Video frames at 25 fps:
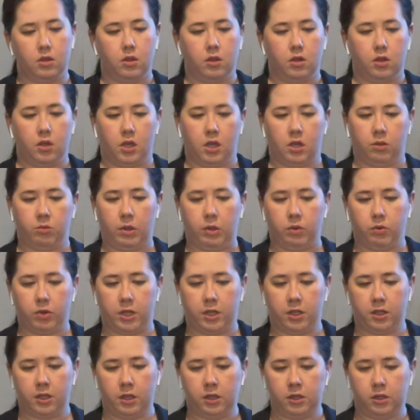And we want
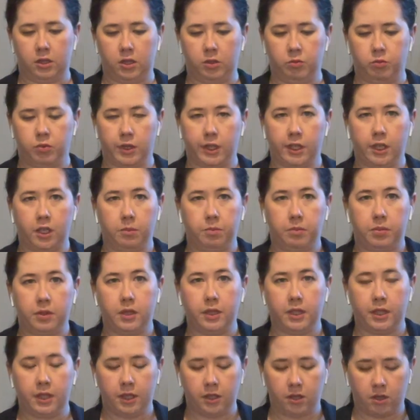it in a loop. We're going to
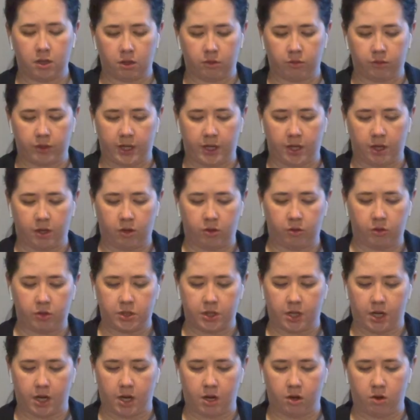put it
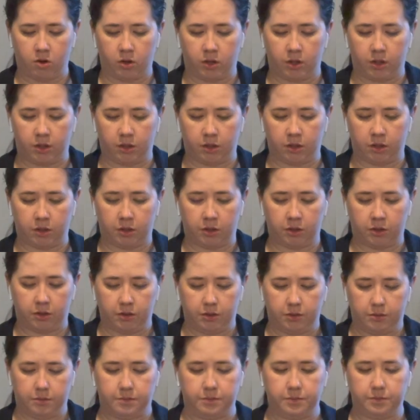around our
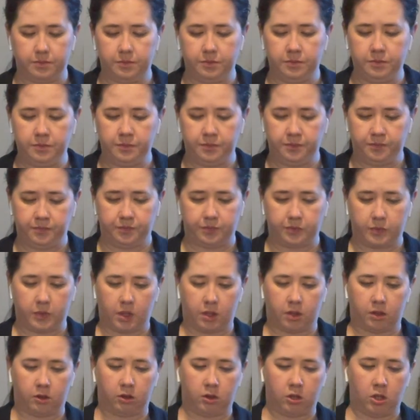
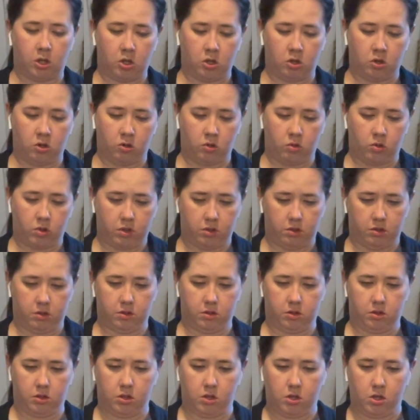our low
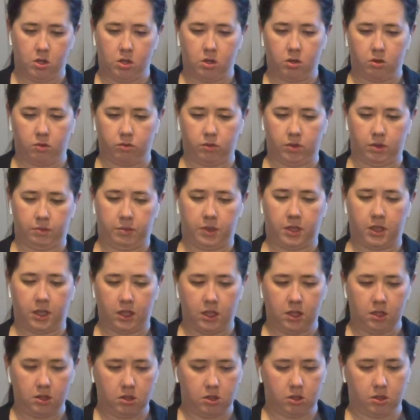rib
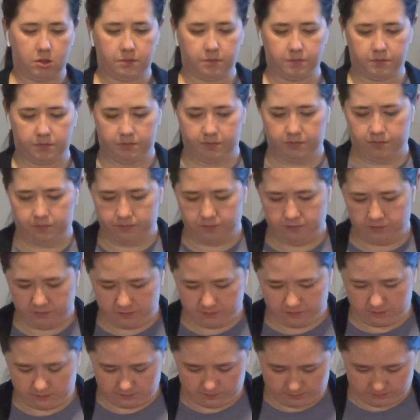cage.
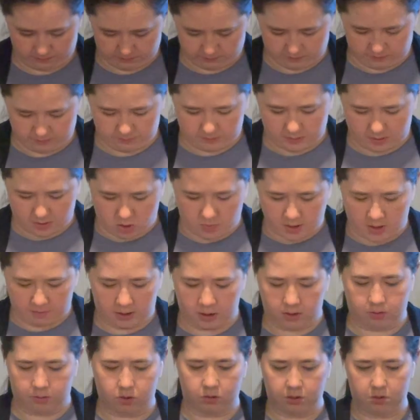Put it
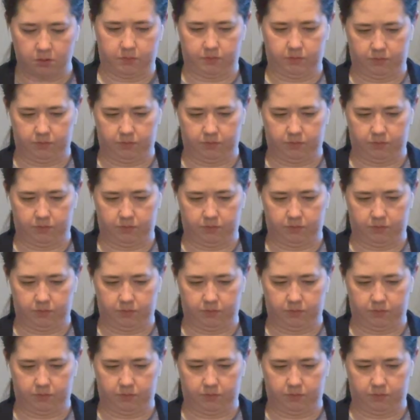in.